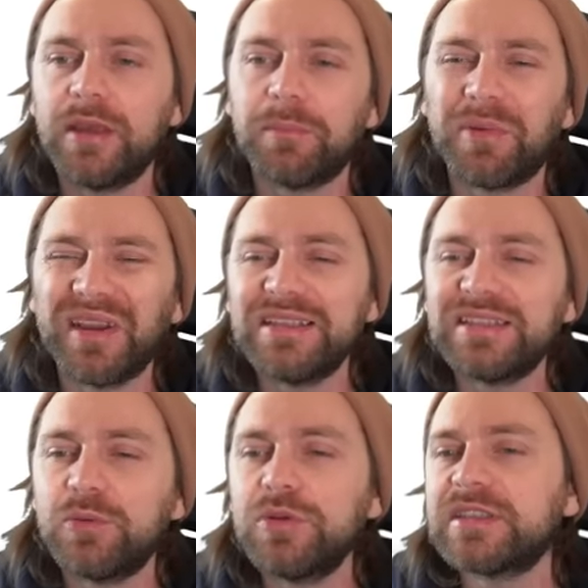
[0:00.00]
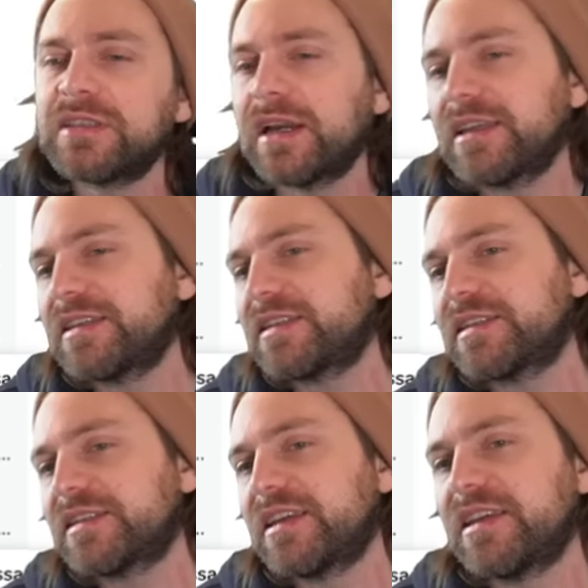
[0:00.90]
but it is always nice to
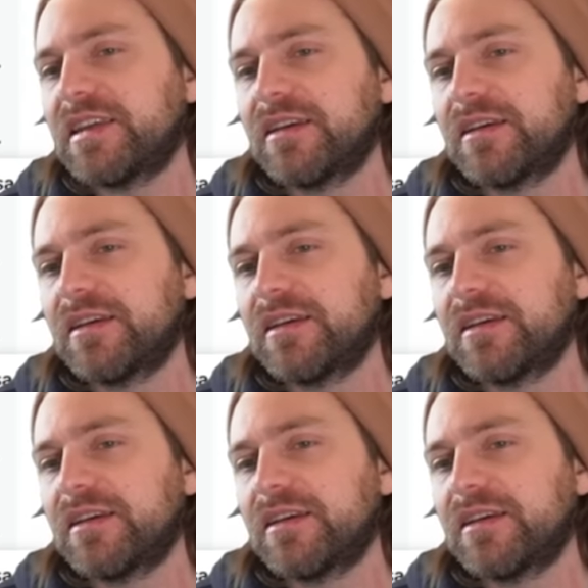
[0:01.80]
see